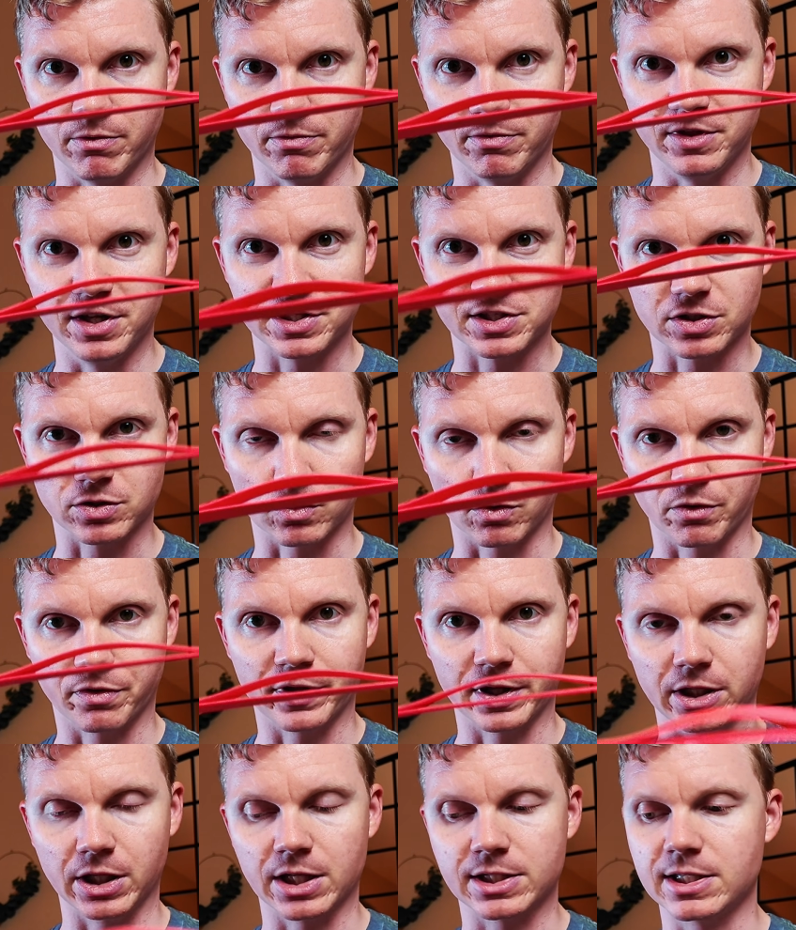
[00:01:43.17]
this little
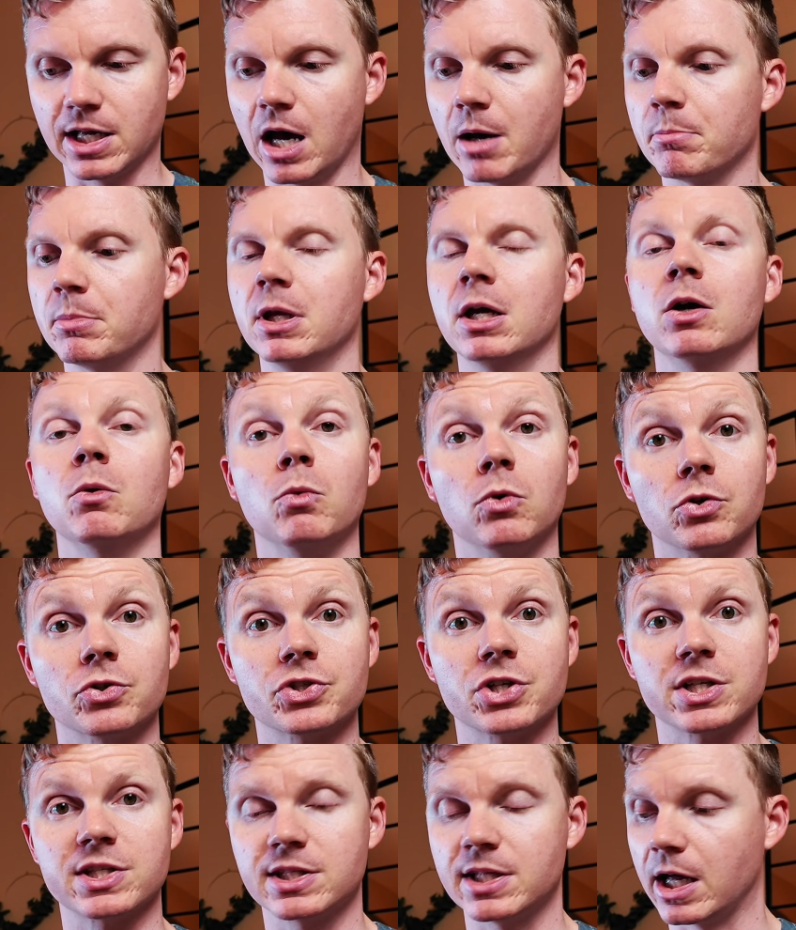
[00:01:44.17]
thing that's happening. We'll
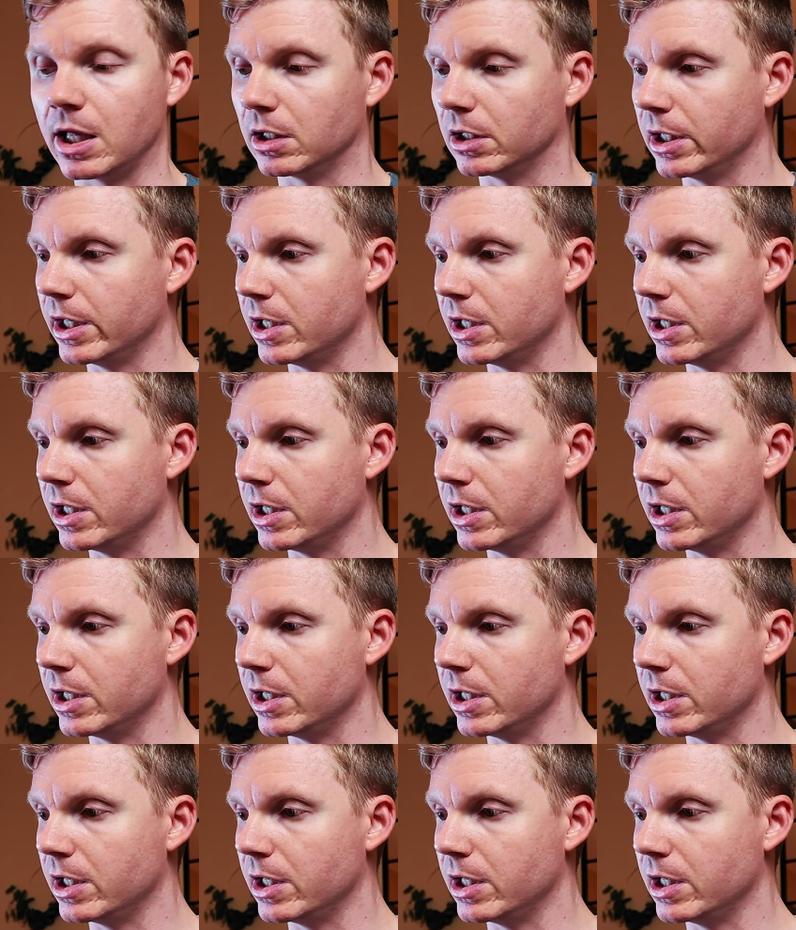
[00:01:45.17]
adjust that